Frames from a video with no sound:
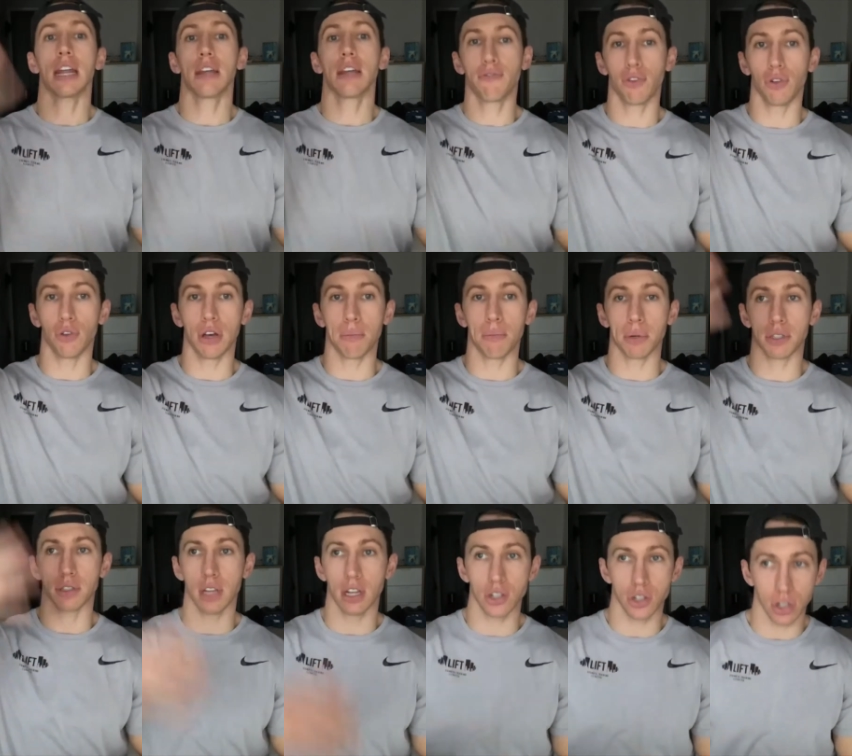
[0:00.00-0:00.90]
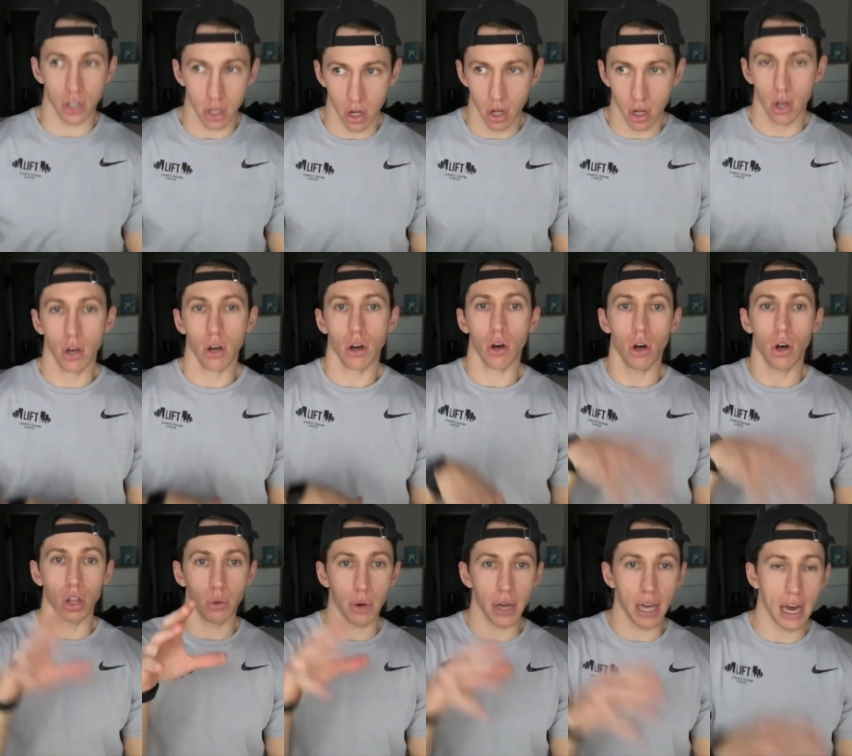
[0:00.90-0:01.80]
full hip extension
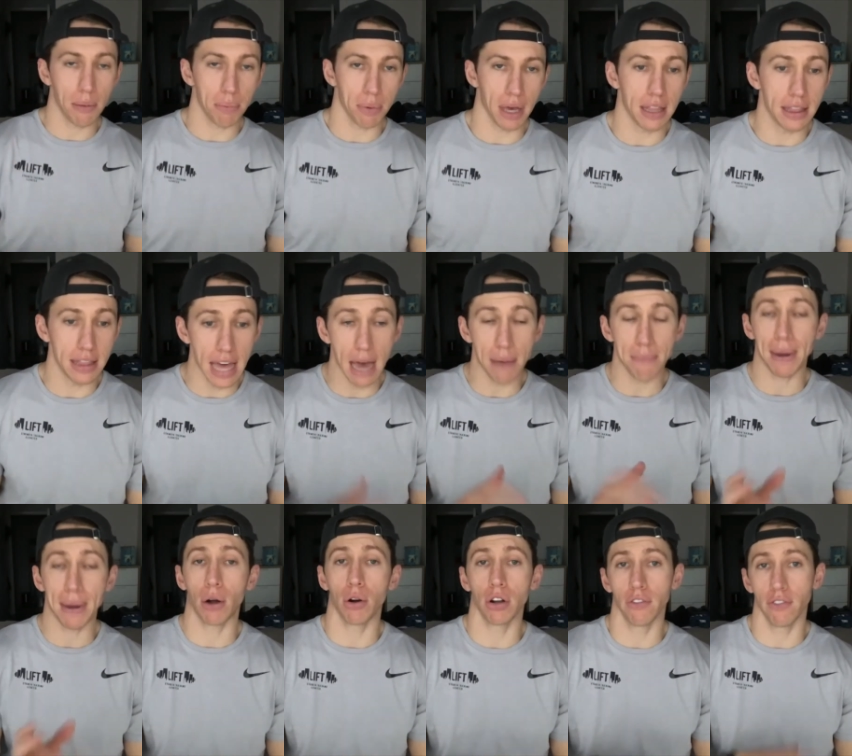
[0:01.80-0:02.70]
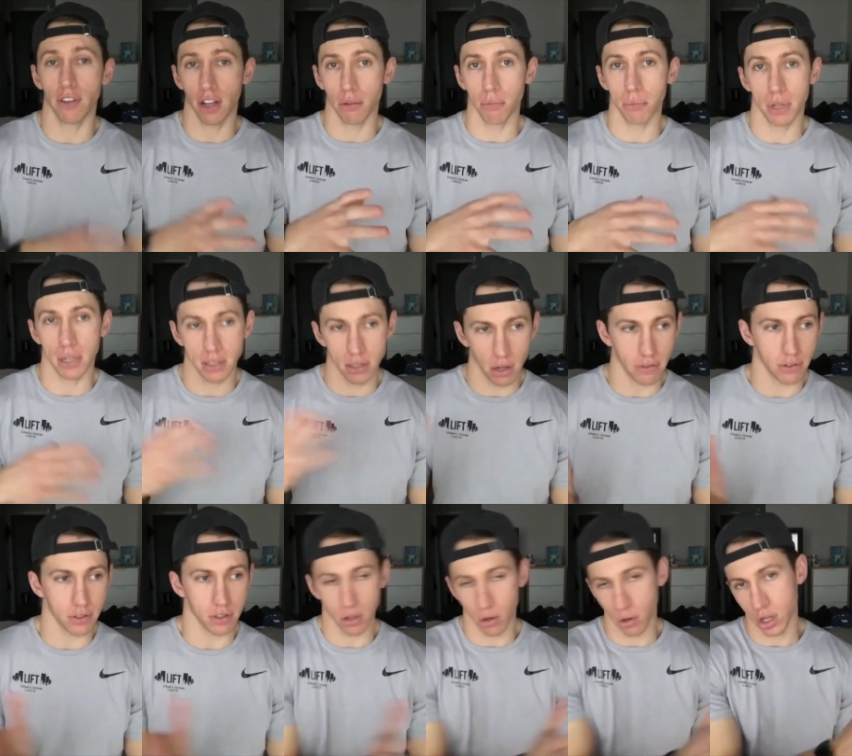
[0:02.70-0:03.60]
all the way up, and that power development is
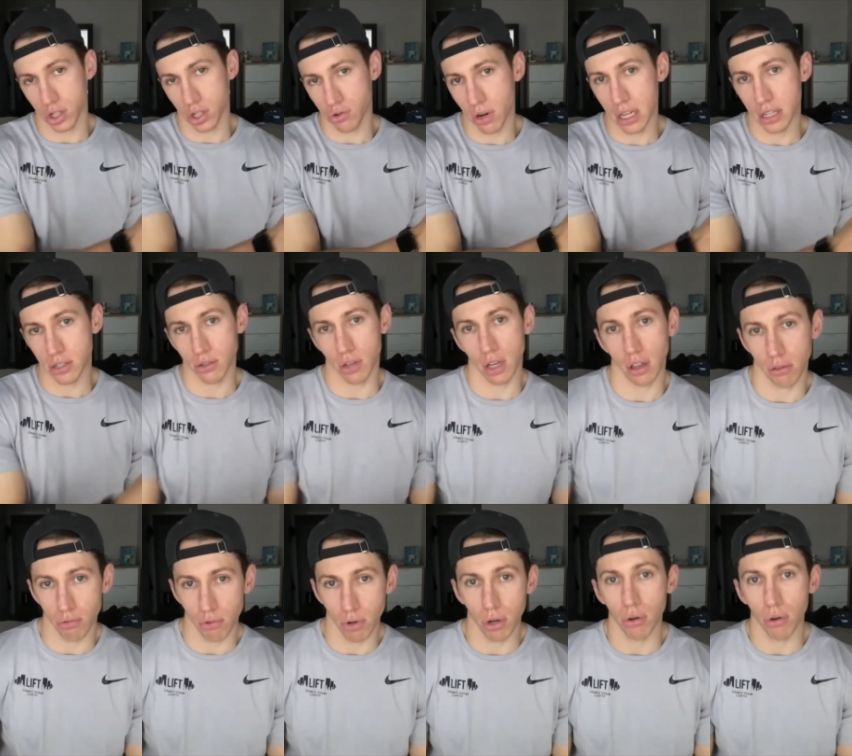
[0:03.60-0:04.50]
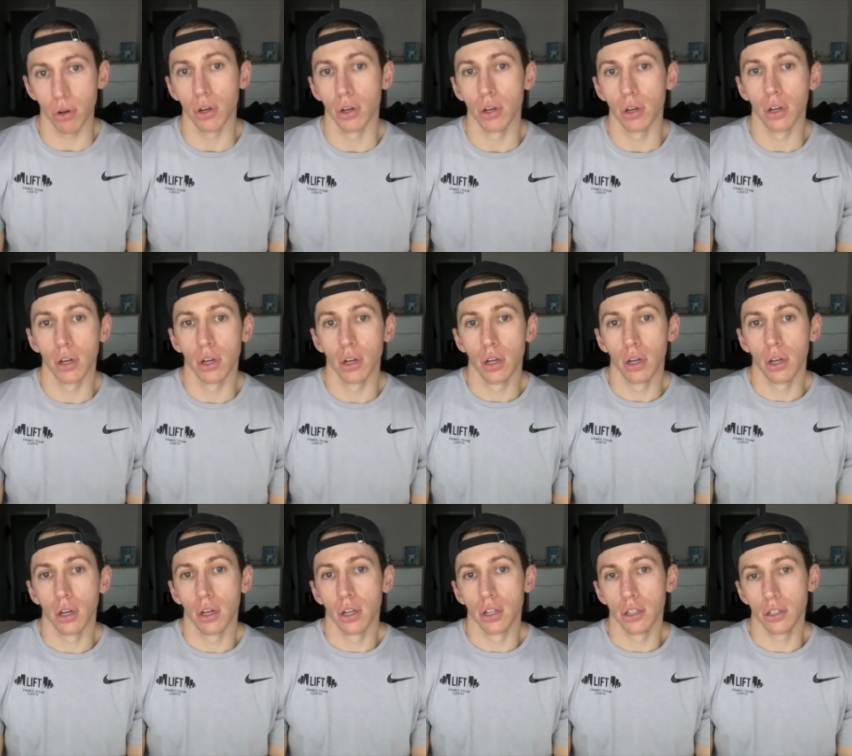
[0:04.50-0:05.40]
obviously going to translate through
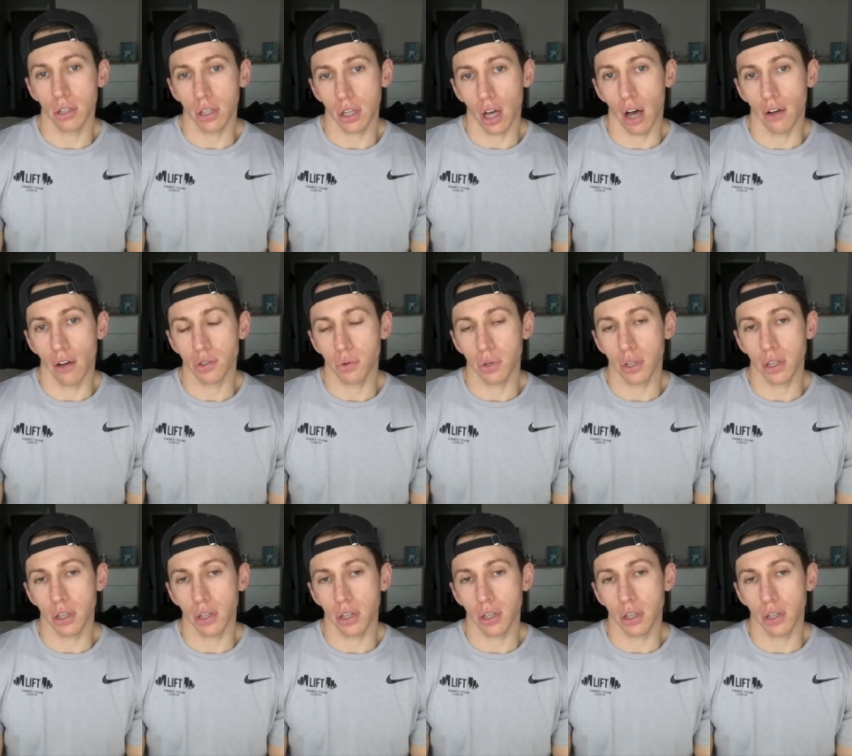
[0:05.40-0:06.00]
to the golf.